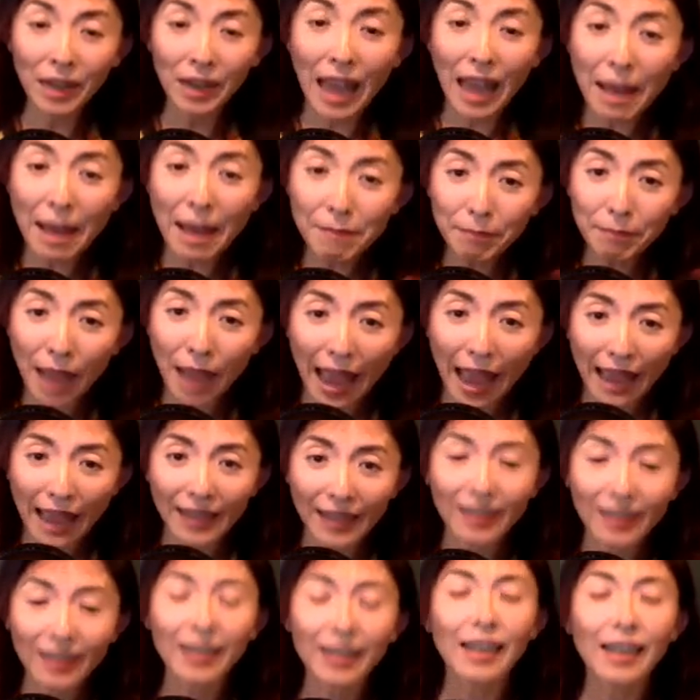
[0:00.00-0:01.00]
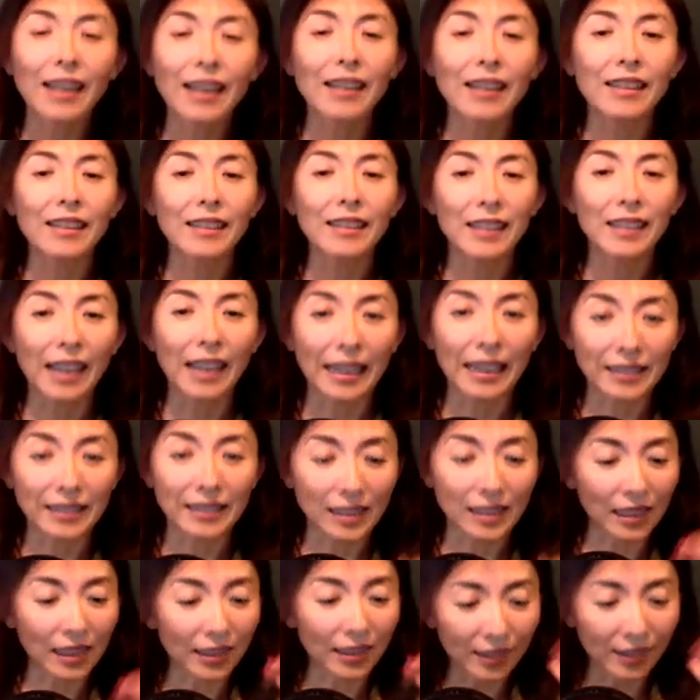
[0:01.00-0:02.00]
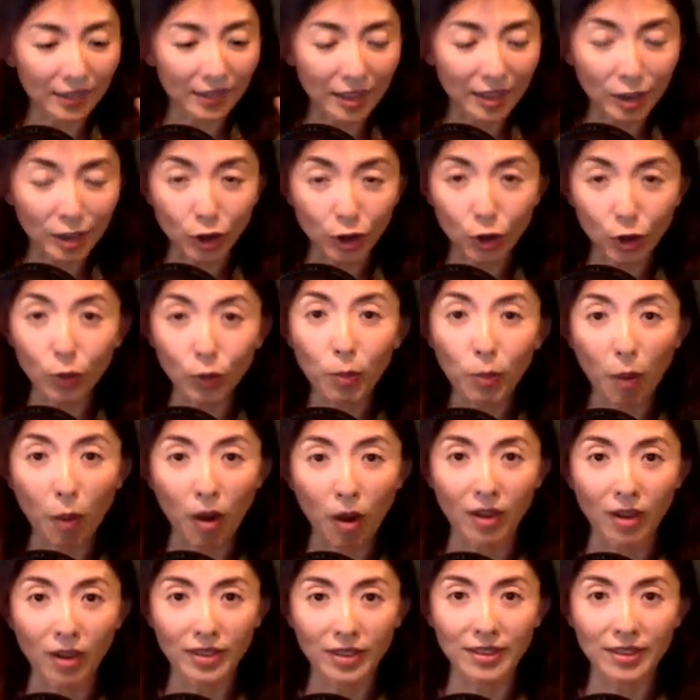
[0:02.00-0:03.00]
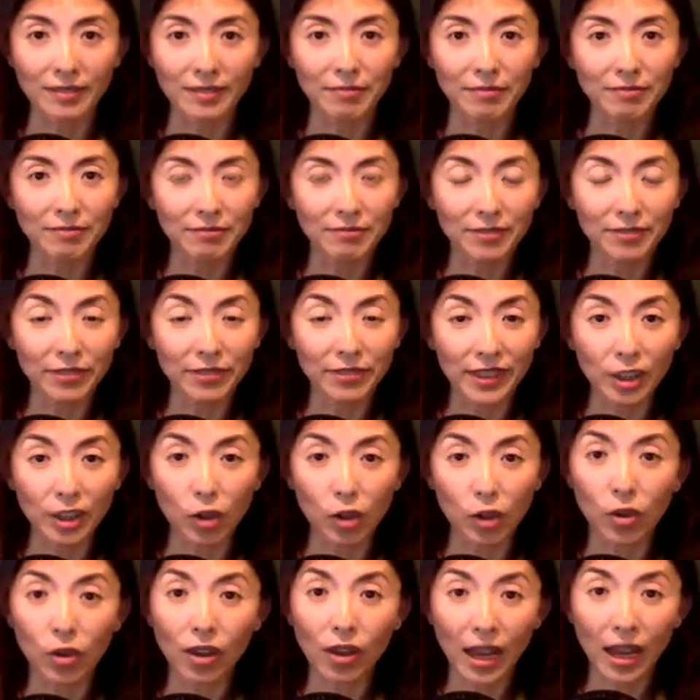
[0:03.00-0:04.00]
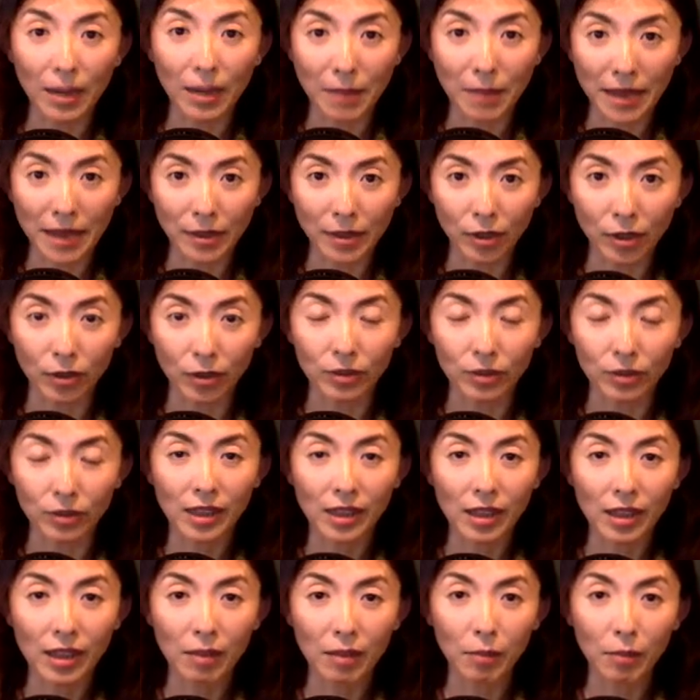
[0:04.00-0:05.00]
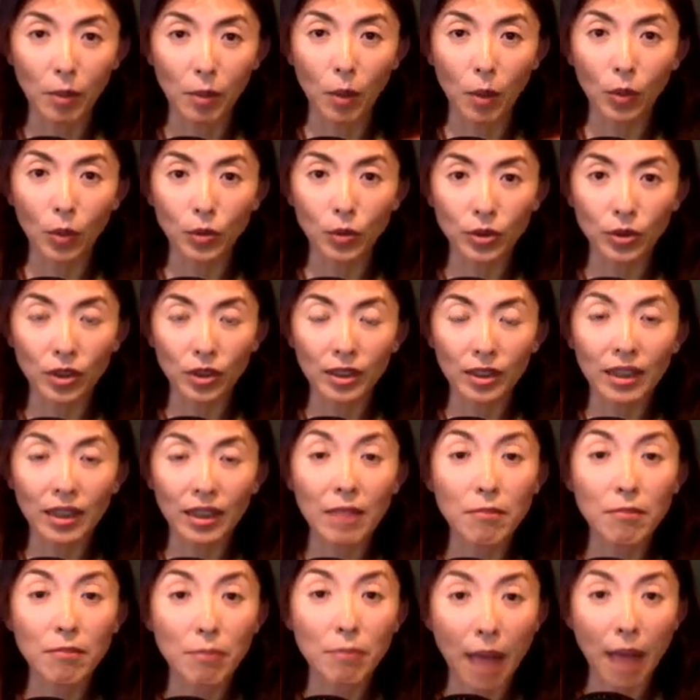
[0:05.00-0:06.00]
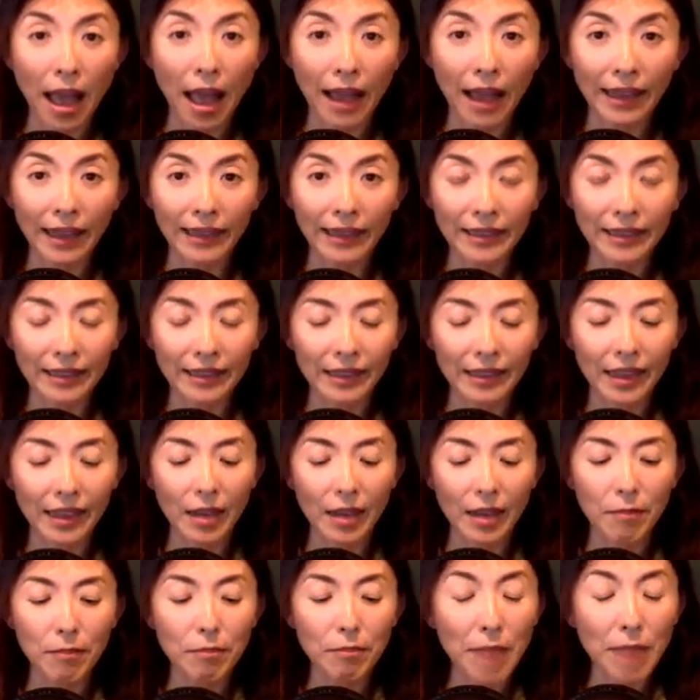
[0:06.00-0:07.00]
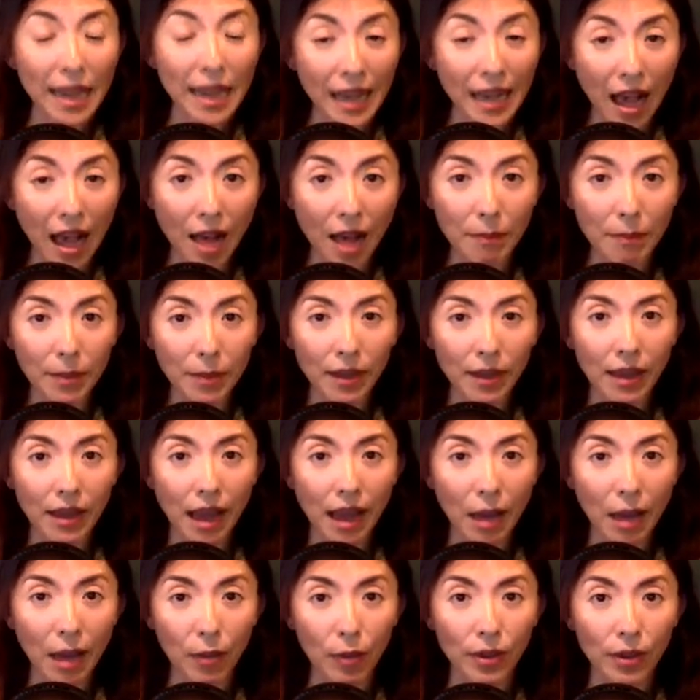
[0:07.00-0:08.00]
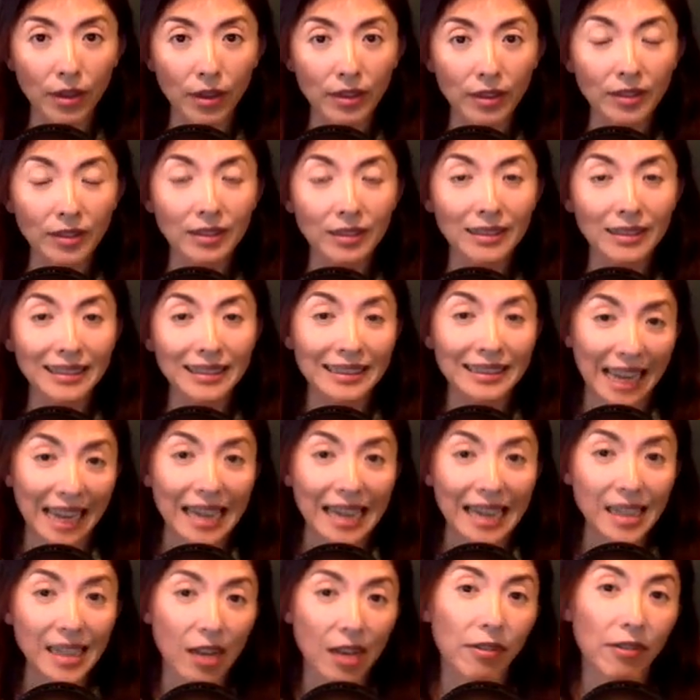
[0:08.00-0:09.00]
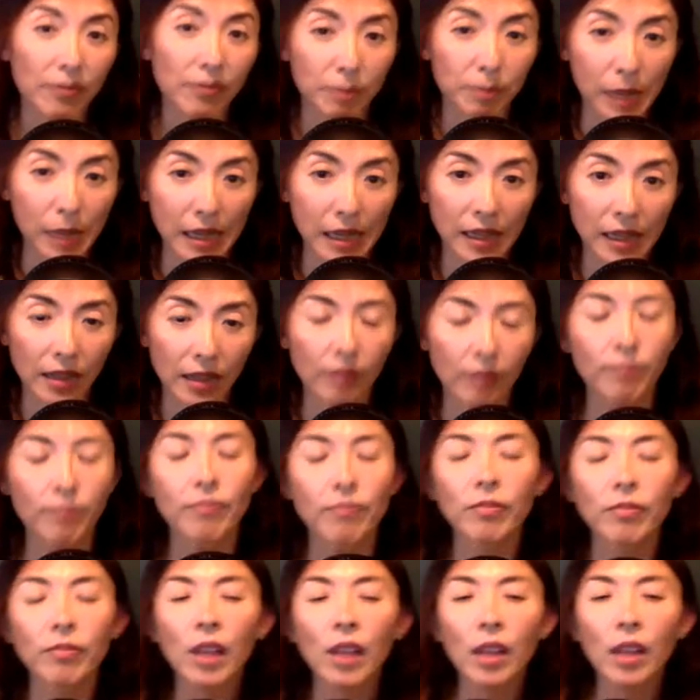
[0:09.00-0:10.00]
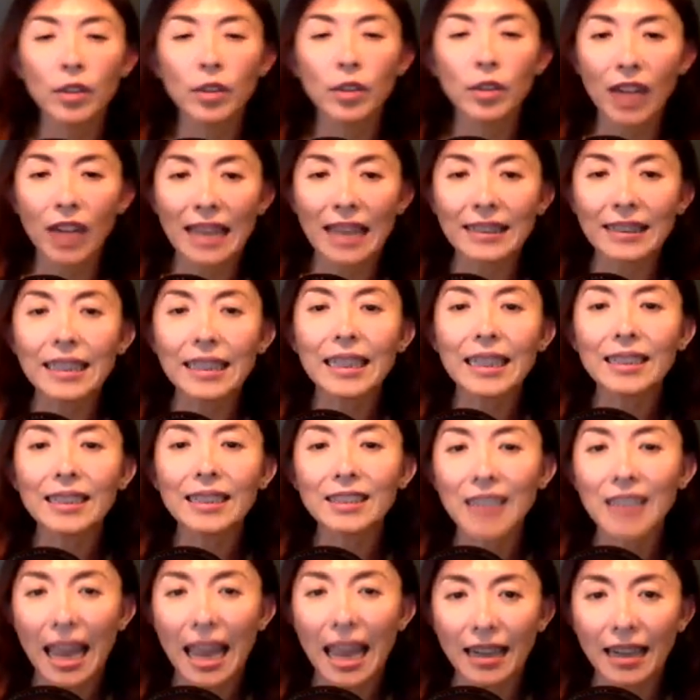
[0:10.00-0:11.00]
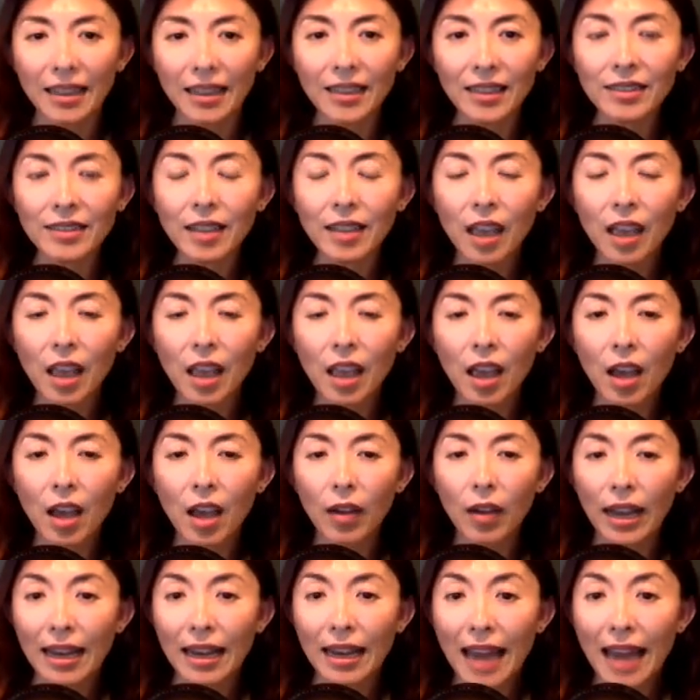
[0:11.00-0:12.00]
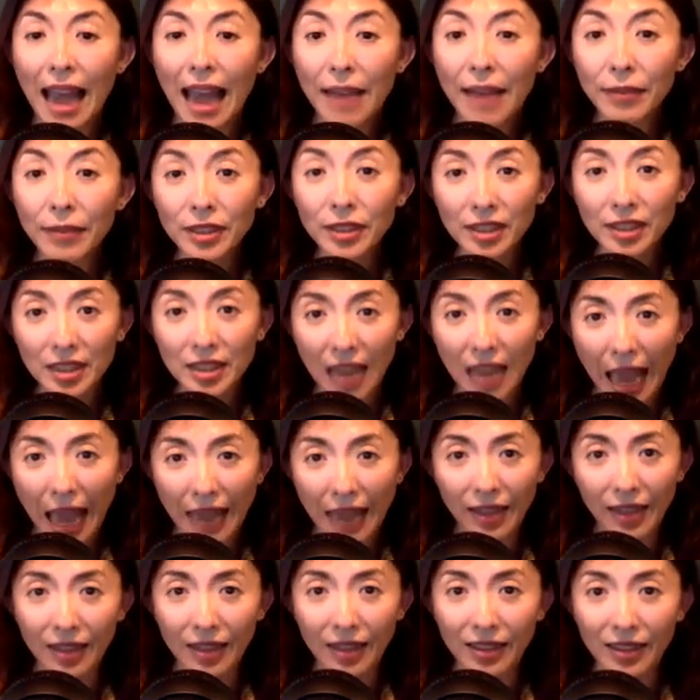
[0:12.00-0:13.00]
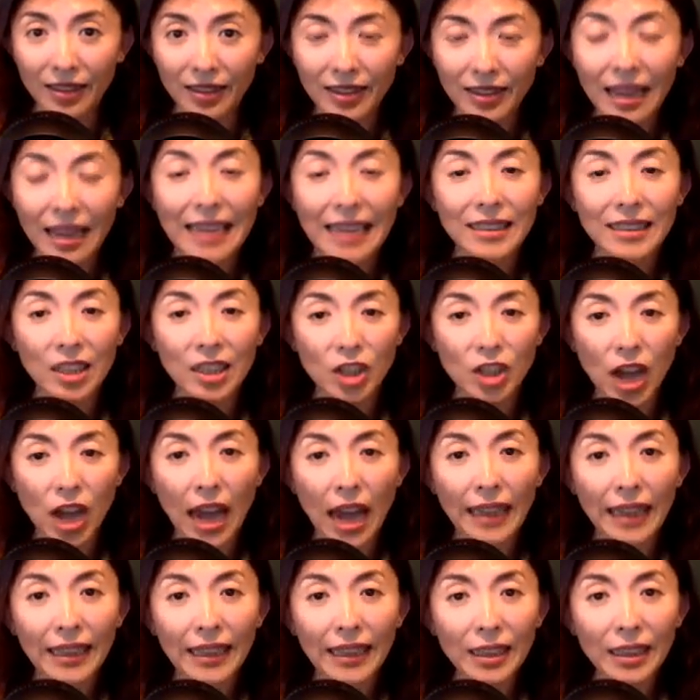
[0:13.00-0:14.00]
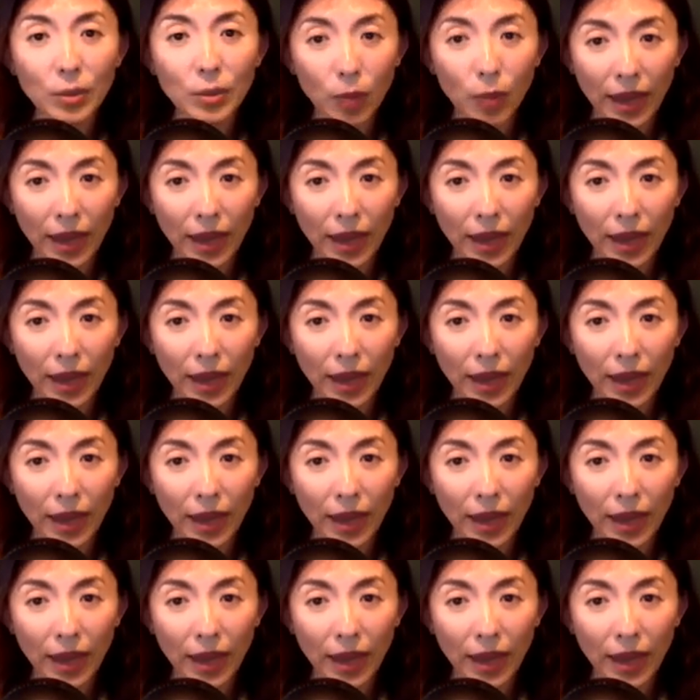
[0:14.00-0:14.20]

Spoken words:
unpack. It's just two parts, physical and mental. Both combined make up our state of being. So that's status. Okay, life status is a Chinese